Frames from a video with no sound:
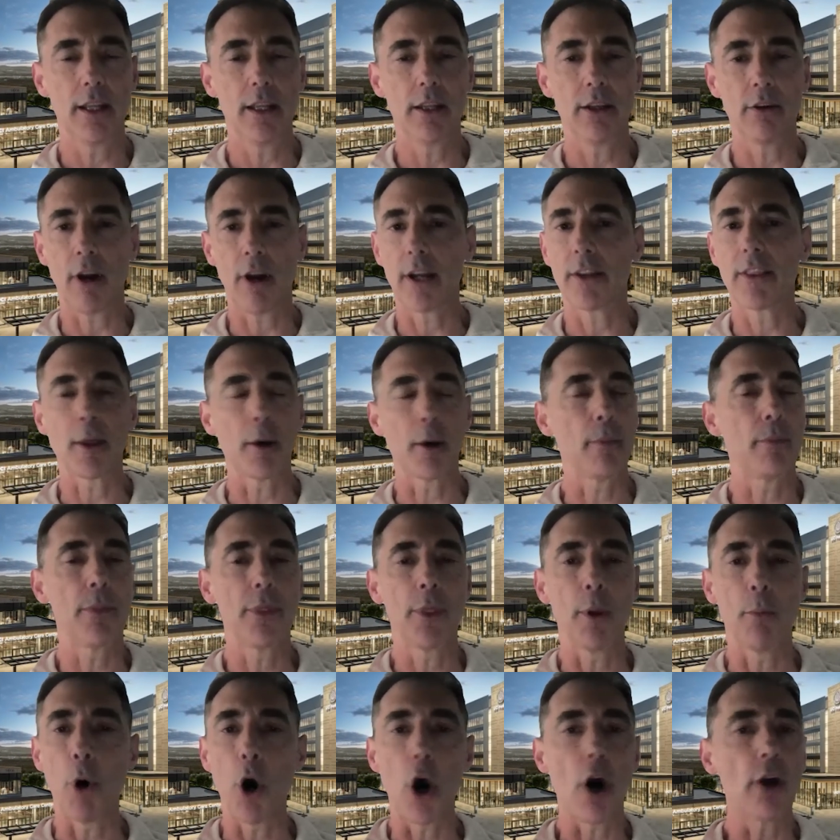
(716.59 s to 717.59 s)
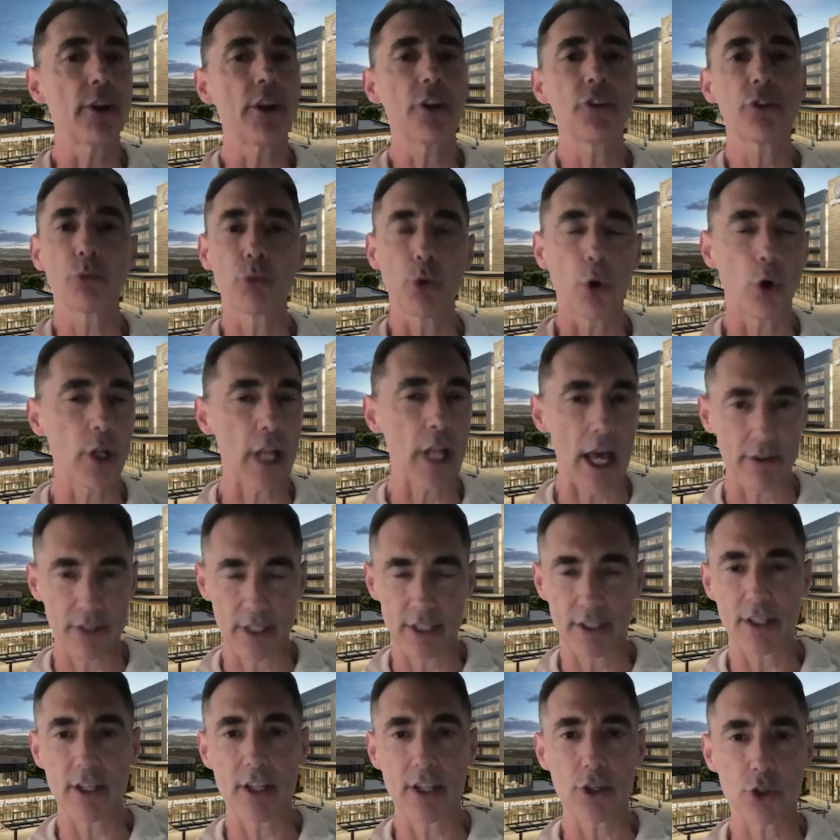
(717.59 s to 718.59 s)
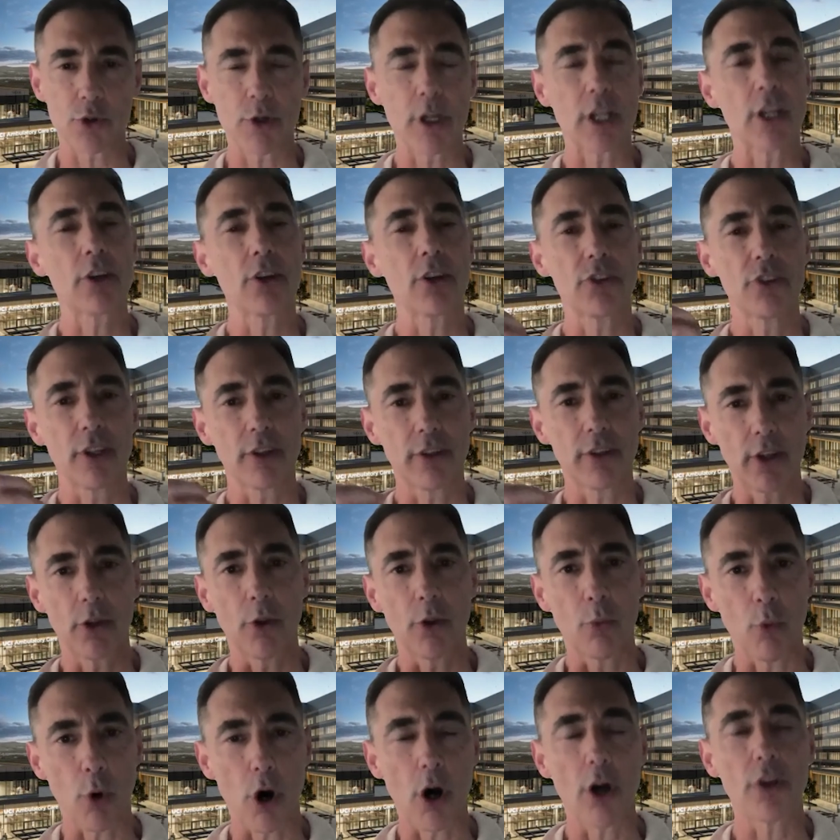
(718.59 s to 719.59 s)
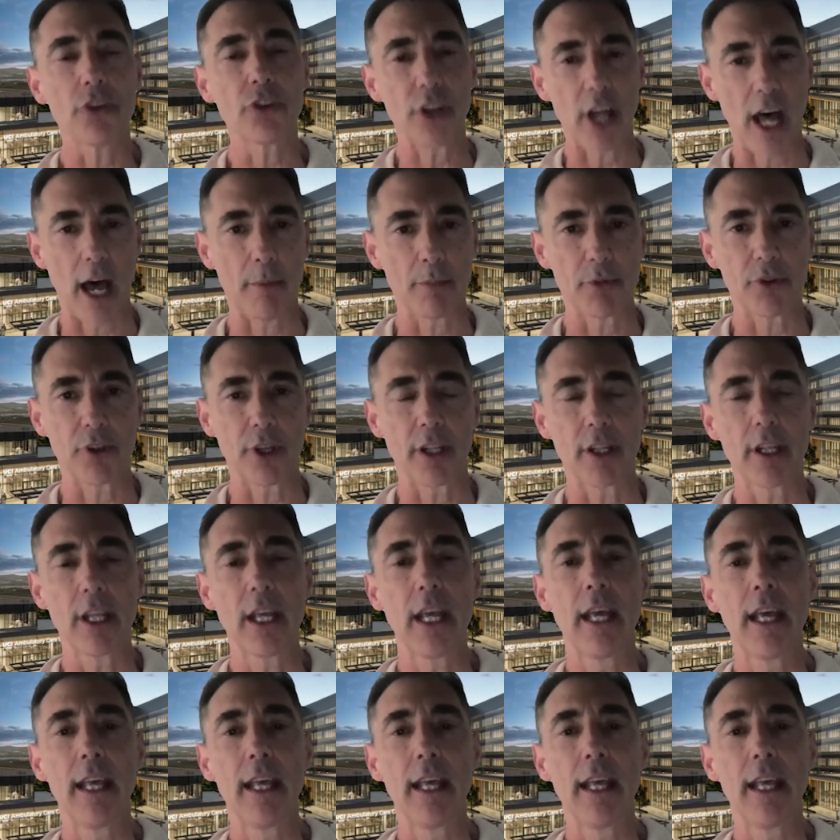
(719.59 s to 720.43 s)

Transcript: You're right. The ball doesn't roll out into the street because the wall stops it.